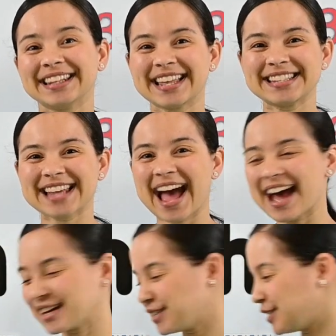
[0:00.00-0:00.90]
Let's
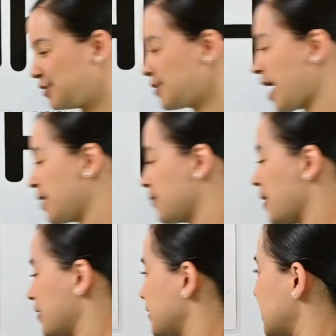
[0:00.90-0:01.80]
add it to our weather